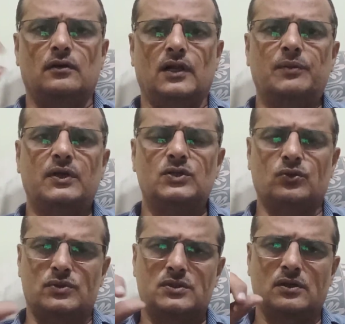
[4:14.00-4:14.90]
lemon
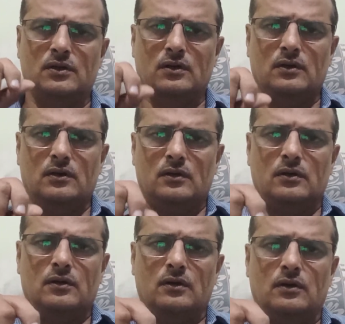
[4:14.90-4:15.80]
juice,
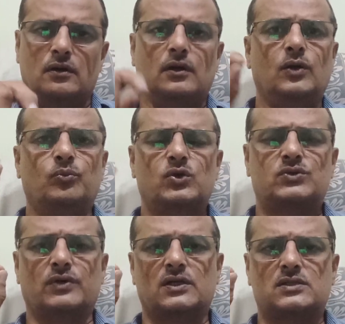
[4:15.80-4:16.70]
limbu
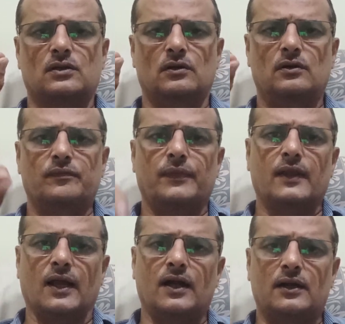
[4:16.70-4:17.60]
swarasa,
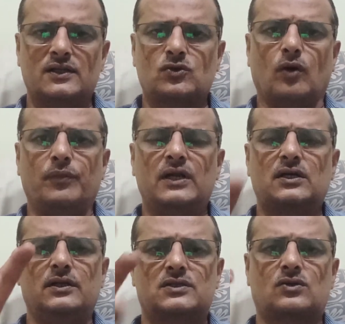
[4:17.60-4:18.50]
and this
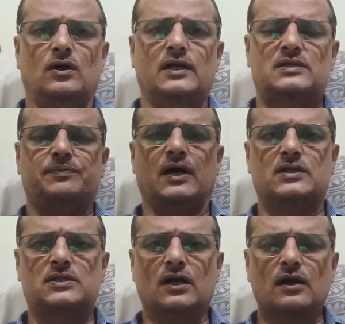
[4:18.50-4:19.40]
combination is called as
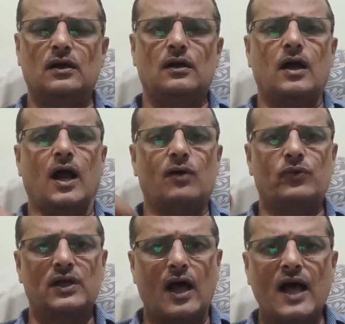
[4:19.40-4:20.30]
pacha, and
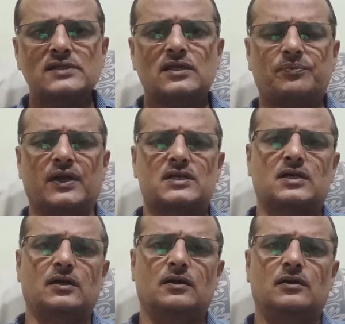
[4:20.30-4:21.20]
we ask the
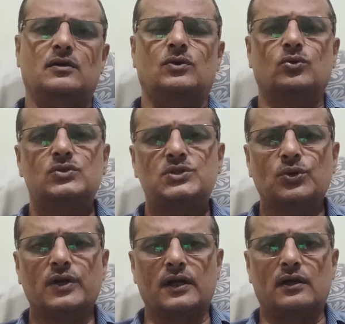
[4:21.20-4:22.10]
patient to
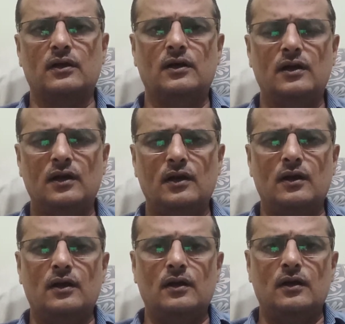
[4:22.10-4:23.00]
chew it.
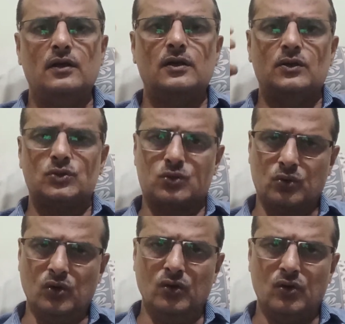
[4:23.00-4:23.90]

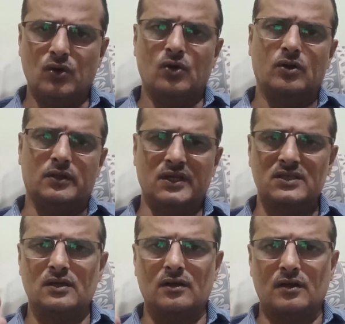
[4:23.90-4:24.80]
So
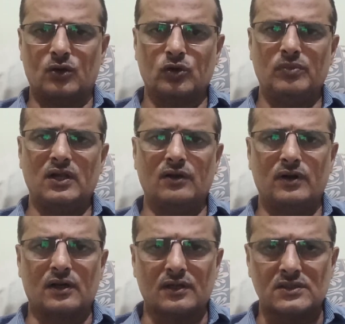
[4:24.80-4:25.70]
this Katunga
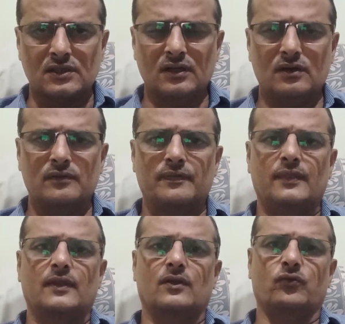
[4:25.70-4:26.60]
lavada rasa
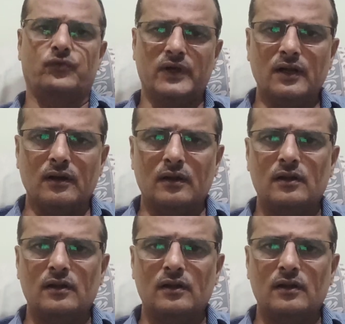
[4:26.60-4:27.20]
will